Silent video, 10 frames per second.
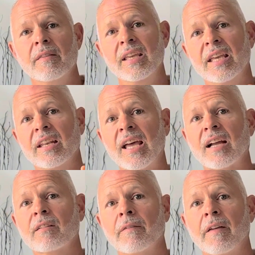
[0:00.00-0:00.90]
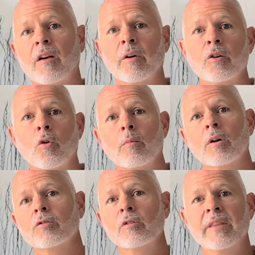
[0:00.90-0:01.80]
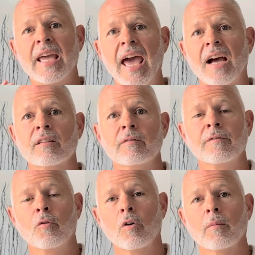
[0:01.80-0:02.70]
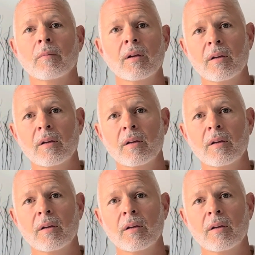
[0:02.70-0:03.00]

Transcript: the inactive thyroid hormone to the active form.